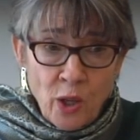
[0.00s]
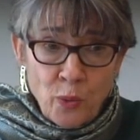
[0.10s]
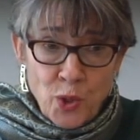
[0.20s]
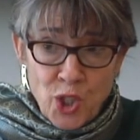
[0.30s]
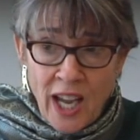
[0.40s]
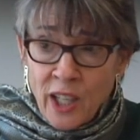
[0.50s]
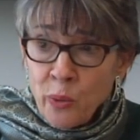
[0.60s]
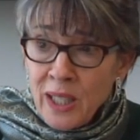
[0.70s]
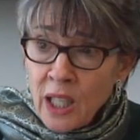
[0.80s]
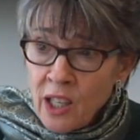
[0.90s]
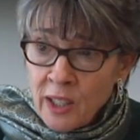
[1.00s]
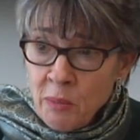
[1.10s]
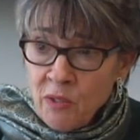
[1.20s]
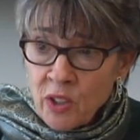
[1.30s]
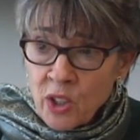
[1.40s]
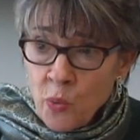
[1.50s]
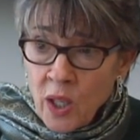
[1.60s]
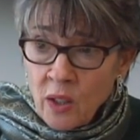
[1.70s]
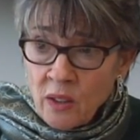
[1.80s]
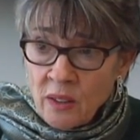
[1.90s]
know the shadow economy very
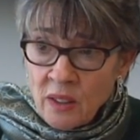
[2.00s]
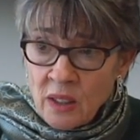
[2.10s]
well,